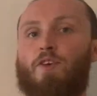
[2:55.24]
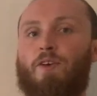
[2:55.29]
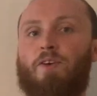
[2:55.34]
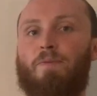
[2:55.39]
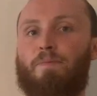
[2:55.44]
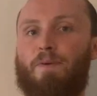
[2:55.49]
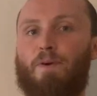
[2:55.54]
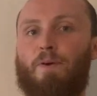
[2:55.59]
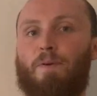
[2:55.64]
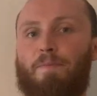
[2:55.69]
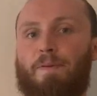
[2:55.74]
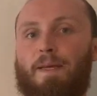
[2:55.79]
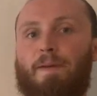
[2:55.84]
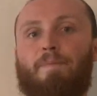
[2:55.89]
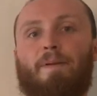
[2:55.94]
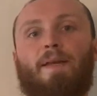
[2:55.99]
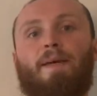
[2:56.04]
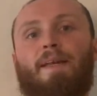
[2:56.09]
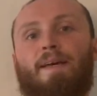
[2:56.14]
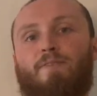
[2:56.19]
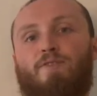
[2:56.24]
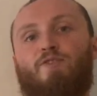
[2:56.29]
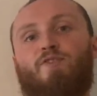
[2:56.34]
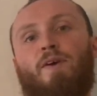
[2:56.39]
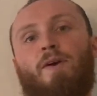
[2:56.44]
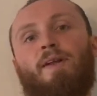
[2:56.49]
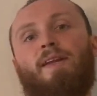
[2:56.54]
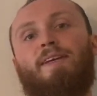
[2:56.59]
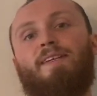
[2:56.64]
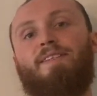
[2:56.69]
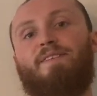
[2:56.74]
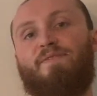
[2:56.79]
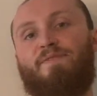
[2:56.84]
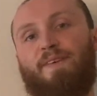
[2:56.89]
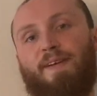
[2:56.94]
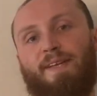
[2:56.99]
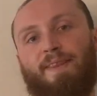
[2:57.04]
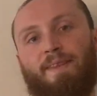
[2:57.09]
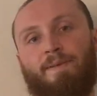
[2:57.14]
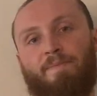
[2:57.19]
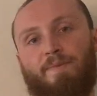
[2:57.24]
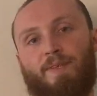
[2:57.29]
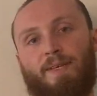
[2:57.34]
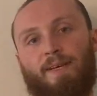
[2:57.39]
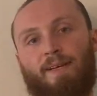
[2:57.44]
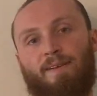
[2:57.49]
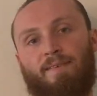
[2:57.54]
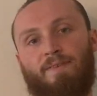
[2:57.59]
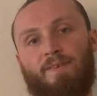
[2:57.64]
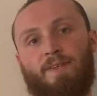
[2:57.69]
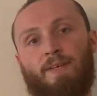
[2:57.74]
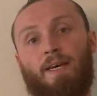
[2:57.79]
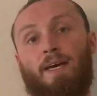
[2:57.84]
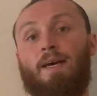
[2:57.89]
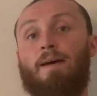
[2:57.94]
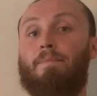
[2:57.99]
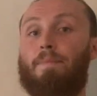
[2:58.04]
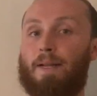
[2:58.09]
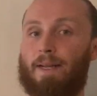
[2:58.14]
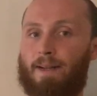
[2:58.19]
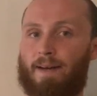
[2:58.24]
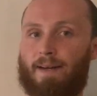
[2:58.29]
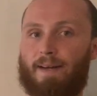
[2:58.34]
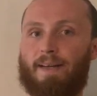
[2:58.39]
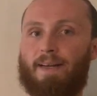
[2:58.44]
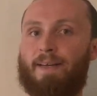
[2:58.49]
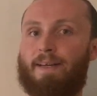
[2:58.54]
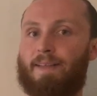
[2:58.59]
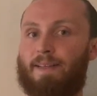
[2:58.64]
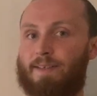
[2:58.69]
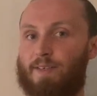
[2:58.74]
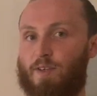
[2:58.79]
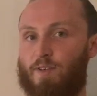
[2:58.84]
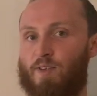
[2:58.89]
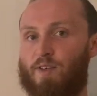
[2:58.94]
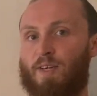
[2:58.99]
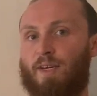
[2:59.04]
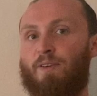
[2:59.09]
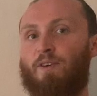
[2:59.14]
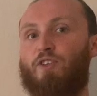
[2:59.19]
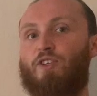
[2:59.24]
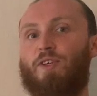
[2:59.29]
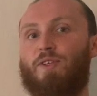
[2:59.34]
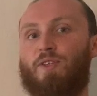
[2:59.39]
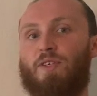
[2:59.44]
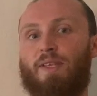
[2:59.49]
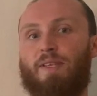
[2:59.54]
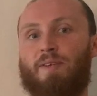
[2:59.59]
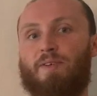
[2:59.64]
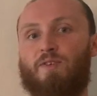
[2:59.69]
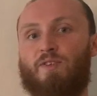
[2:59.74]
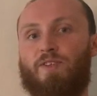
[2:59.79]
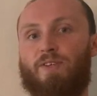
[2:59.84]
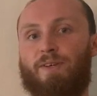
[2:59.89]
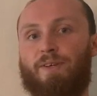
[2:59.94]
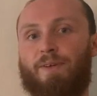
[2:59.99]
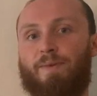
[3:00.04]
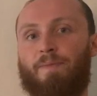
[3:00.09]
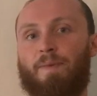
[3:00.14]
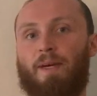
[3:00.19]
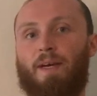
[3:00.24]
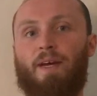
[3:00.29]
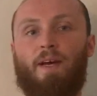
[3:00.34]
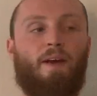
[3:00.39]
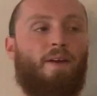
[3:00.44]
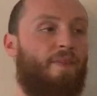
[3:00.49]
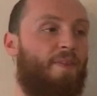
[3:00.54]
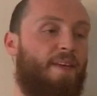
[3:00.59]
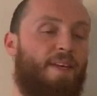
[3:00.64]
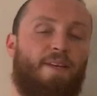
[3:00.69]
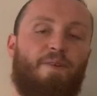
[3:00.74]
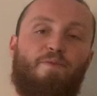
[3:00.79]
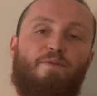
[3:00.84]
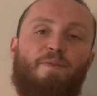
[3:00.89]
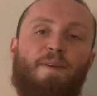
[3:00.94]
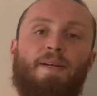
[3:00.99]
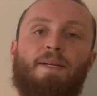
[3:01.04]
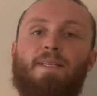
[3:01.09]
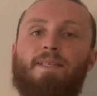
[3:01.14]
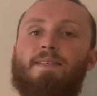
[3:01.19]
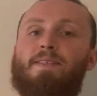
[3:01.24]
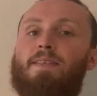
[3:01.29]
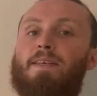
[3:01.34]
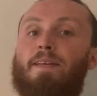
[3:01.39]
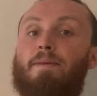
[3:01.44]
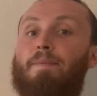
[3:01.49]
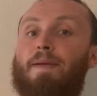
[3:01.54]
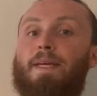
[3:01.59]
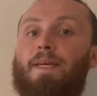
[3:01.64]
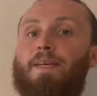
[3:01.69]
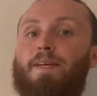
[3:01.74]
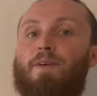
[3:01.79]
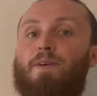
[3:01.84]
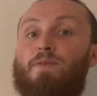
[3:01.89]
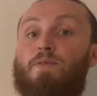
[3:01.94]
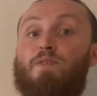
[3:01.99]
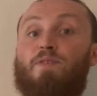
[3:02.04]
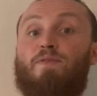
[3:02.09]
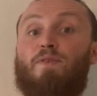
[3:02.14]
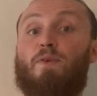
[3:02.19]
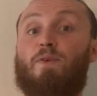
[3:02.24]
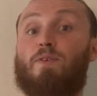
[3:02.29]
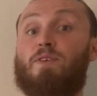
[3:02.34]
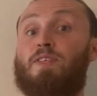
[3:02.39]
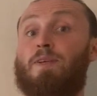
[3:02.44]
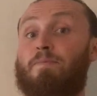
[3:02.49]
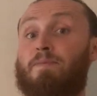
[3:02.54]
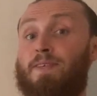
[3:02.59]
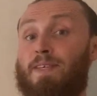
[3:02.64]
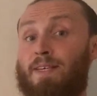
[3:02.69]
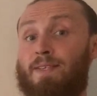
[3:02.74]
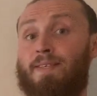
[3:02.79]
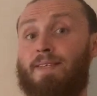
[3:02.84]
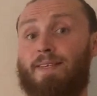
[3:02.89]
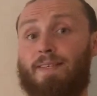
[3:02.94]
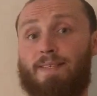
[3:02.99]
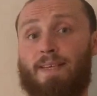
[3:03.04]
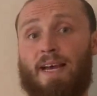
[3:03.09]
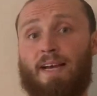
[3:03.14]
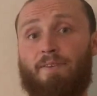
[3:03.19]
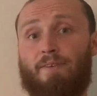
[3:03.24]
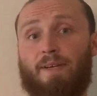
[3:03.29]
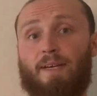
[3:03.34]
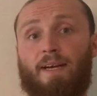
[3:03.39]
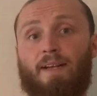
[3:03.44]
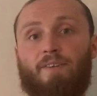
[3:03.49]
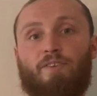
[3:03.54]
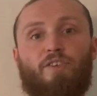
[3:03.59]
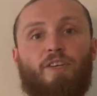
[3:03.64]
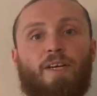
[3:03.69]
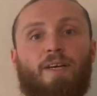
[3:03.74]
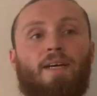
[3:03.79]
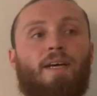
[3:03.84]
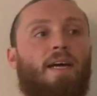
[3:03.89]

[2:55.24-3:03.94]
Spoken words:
your poor people are now struggling to feed themselves. But luckily there's a solution to this too. The fields that are being used for subsistence agriculture